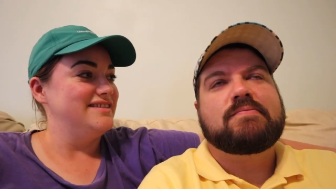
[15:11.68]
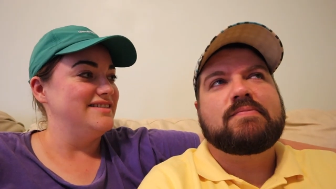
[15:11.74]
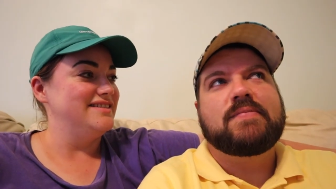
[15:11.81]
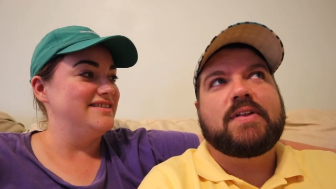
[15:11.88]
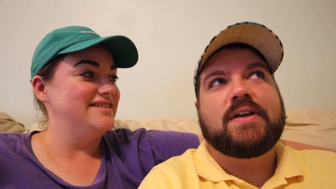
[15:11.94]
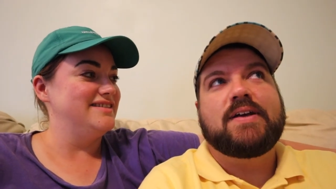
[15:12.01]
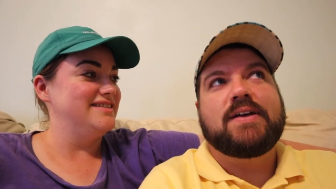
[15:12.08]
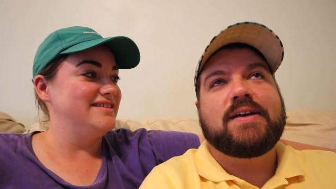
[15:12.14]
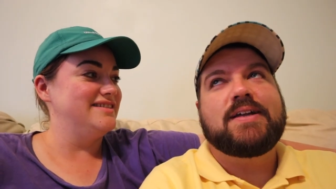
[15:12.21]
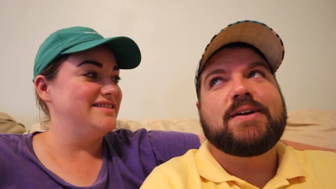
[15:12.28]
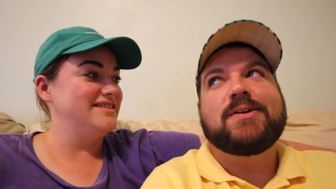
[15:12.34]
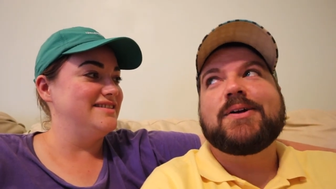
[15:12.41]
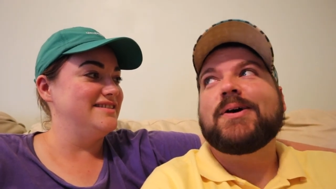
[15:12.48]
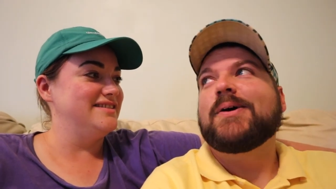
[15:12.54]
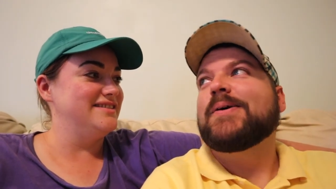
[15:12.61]
Speaker 1: I
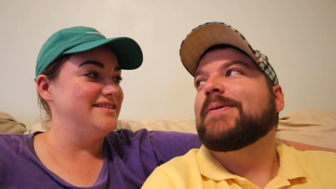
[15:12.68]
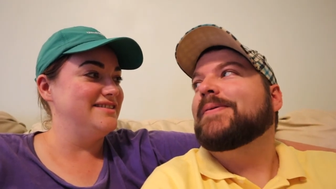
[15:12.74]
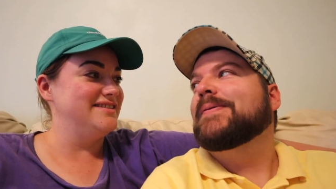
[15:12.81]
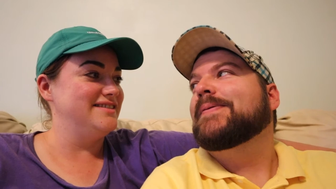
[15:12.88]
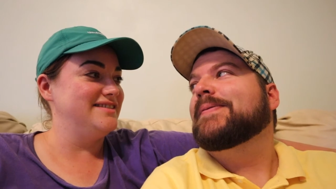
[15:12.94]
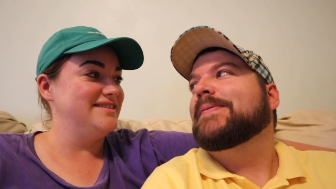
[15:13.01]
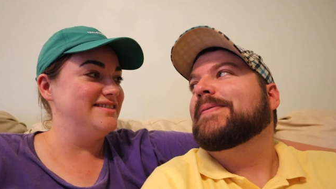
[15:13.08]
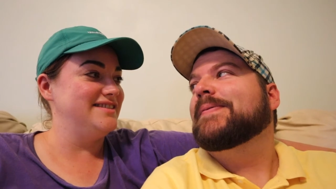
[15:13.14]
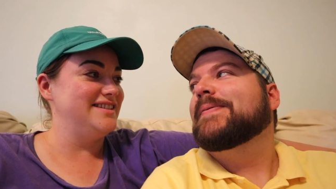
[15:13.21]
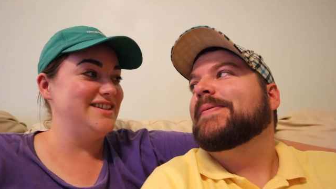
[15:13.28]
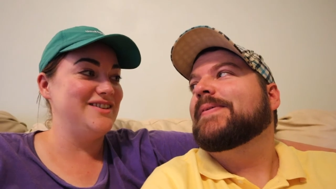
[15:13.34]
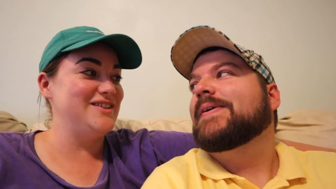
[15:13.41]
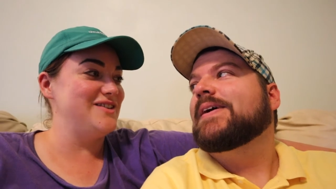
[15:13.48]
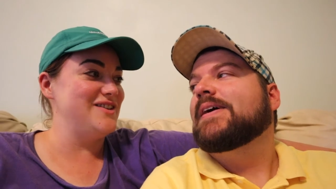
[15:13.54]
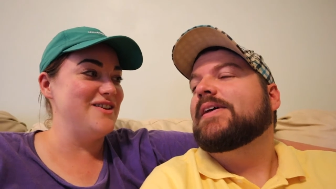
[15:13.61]
don't know.
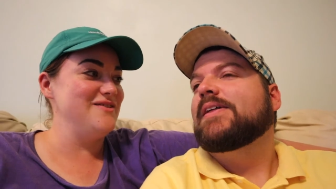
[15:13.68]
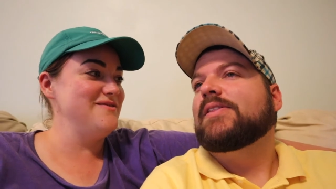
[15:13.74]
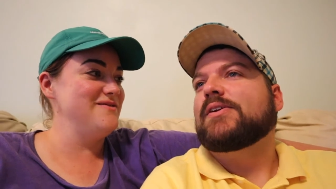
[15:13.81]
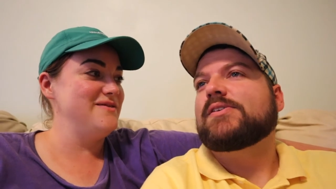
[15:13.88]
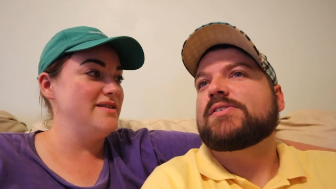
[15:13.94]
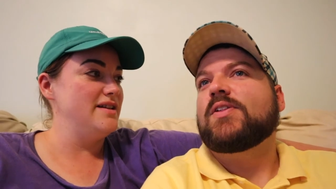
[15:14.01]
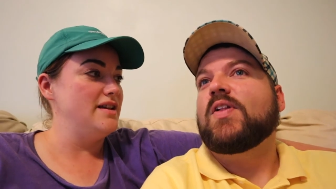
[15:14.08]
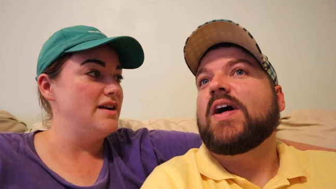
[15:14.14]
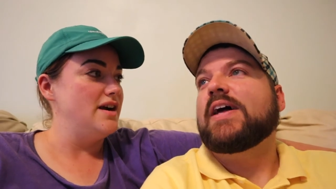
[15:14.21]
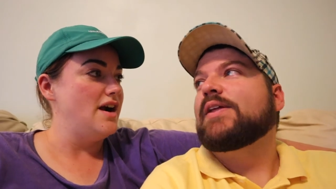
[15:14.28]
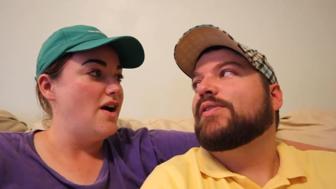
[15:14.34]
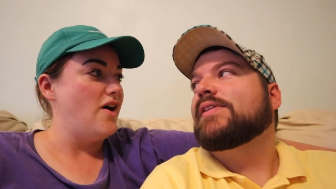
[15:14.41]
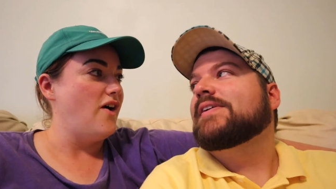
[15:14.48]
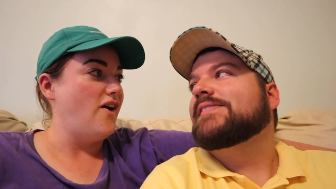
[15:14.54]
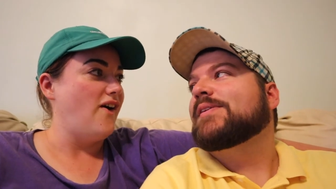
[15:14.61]
Speaker 2: You don't know?
Speaker 1: There's a lot
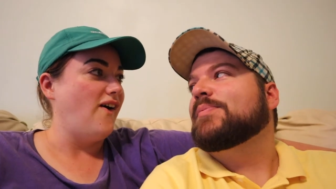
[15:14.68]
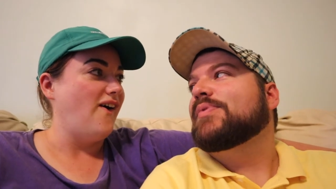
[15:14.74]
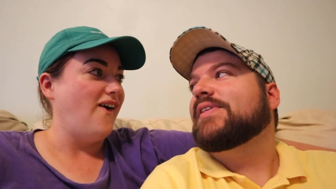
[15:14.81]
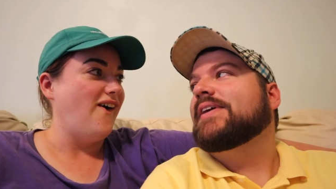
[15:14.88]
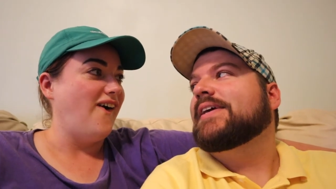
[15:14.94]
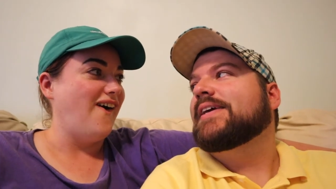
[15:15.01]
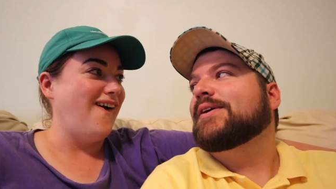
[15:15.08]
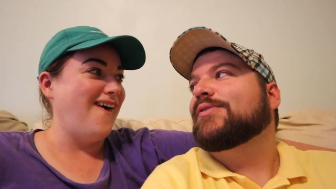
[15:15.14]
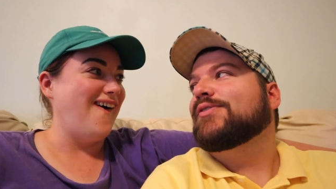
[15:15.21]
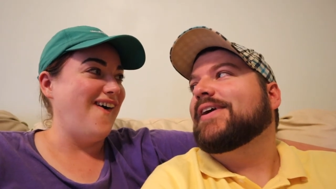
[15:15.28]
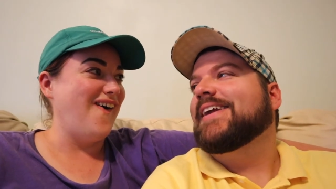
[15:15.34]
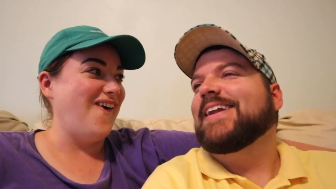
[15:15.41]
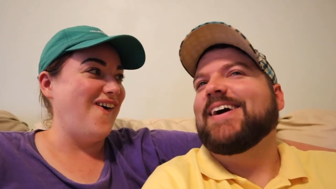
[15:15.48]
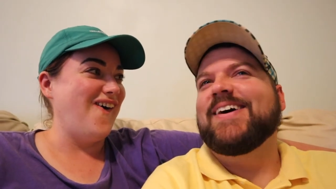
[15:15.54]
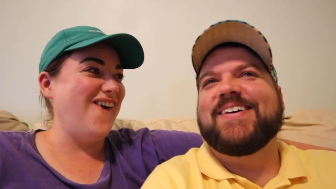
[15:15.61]
of things I'm thinking of
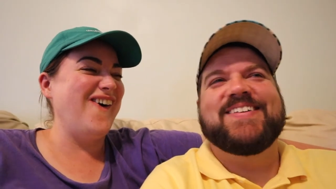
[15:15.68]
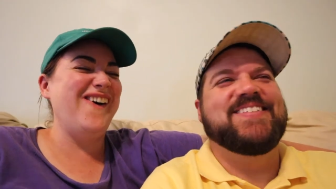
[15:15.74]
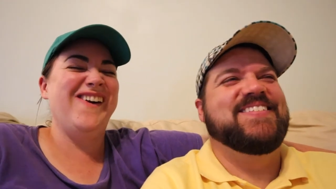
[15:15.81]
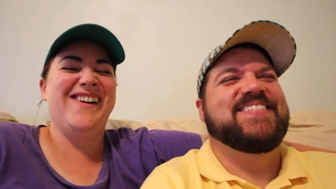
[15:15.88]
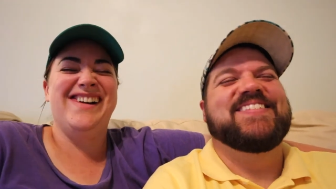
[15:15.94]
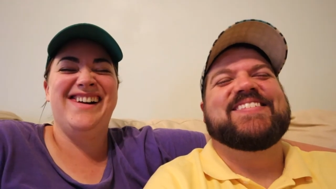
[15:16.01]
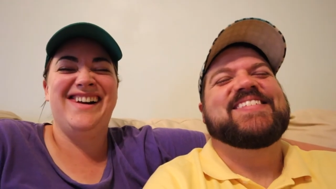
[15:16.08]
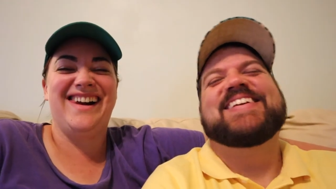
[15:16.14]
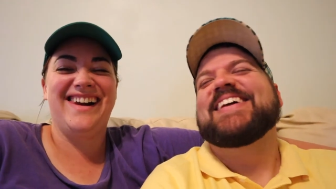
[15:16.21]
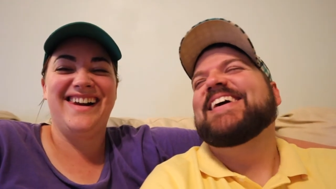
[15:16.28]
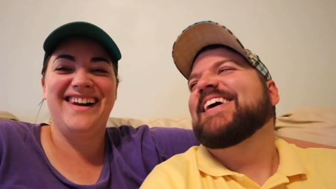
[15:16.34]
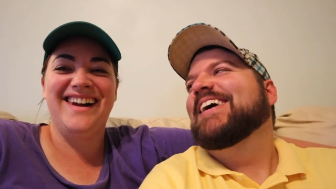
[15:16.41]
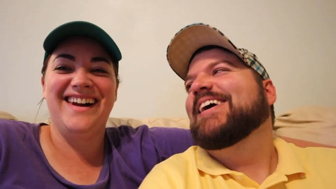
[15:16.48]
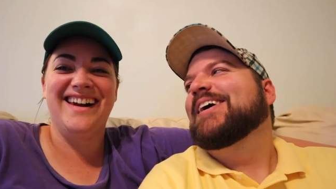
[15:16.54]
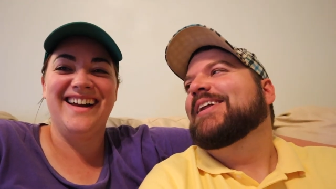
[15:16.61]
right now.
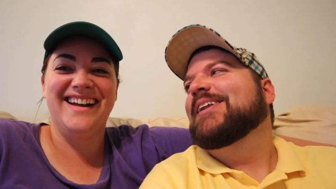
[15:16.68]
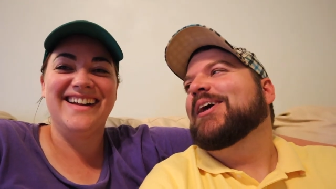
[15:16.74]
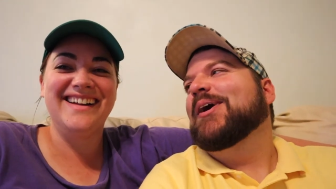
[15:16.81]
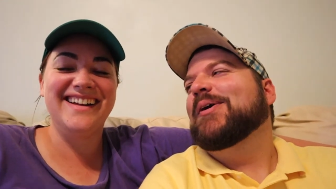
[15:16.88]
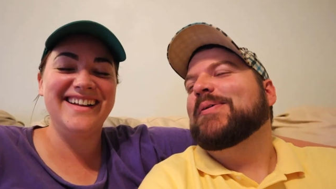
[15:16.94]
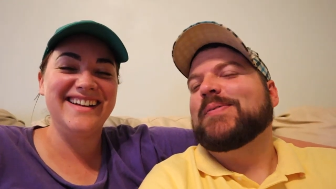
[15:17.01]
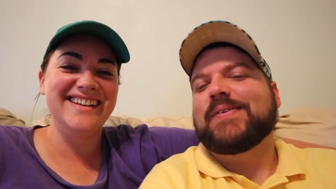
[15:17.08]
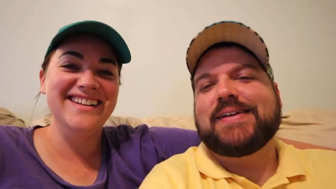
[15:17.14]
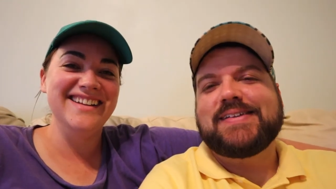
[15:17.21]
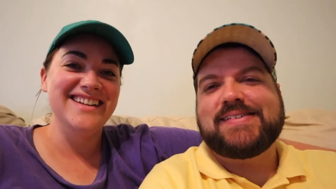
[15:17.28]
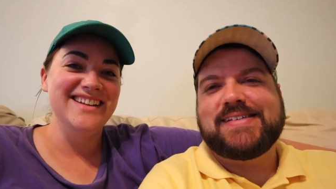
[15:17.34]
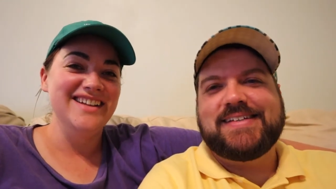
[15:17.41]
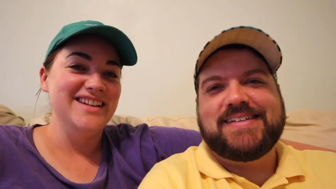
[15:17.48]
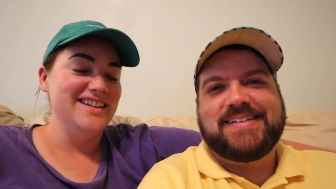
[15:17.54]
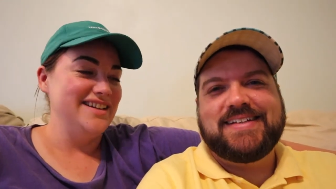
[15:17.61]
No, what
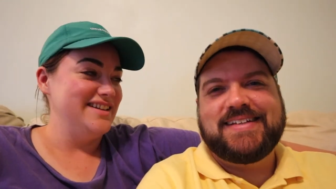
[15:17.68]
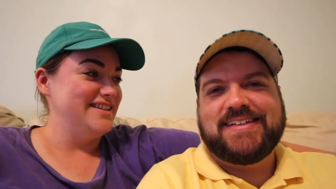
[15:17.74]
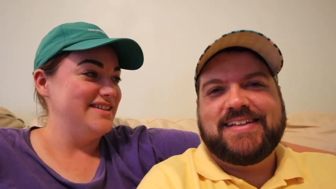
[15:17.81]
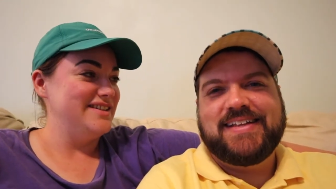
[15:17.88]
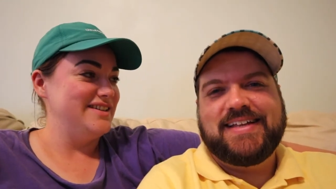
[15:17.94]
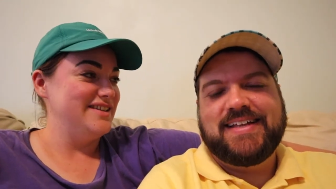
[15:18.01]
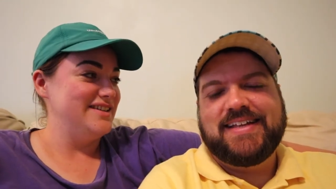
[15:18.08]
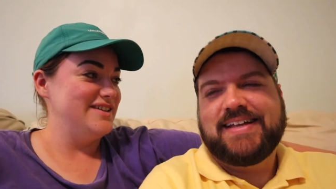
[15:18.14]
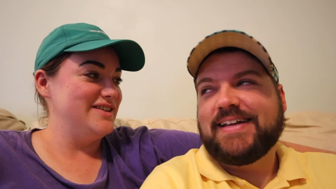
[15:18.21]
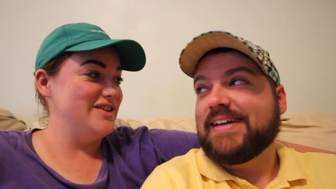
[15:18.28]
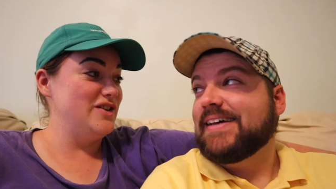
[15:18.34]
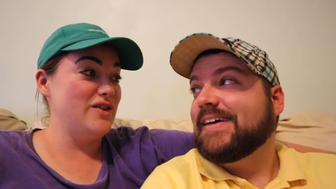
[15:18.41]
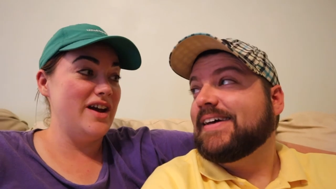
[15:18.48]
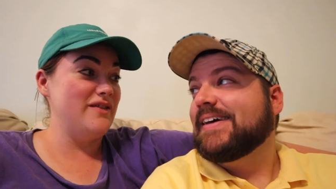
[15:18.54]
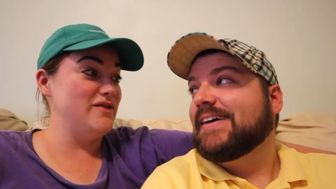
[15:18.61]
is it?
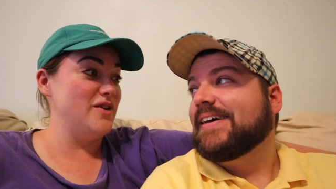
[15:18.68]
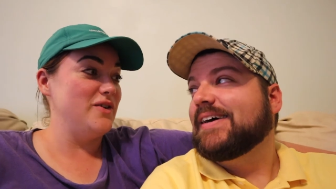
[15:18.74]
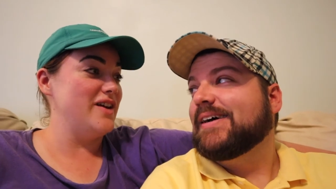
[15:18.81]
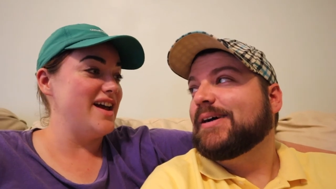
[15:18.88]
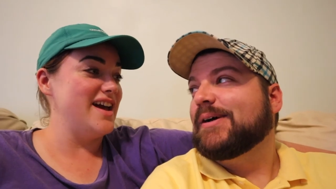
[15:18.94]
Speaker 2: You have no